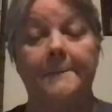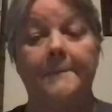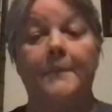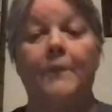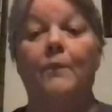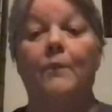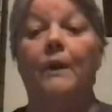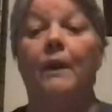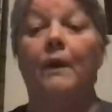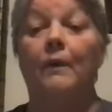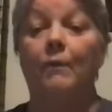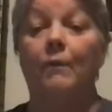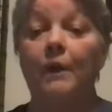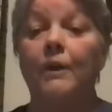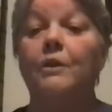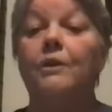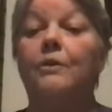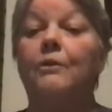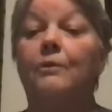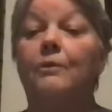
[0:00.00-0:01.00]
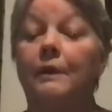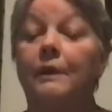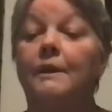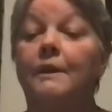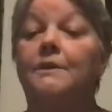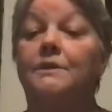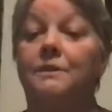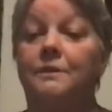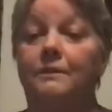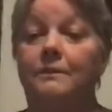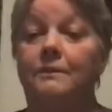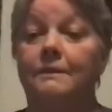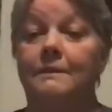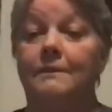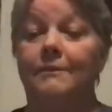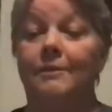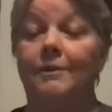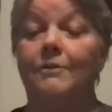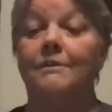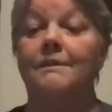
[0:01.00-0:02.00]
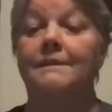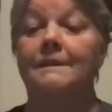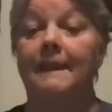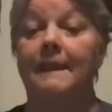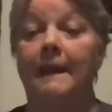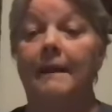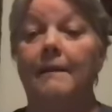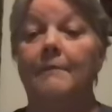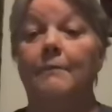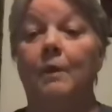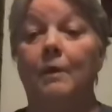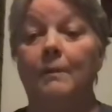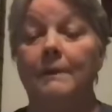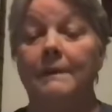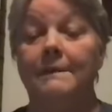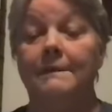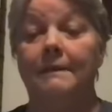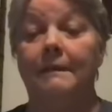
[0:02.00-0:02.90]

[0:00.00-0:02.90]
But what I want you to really do is I want you to take a moment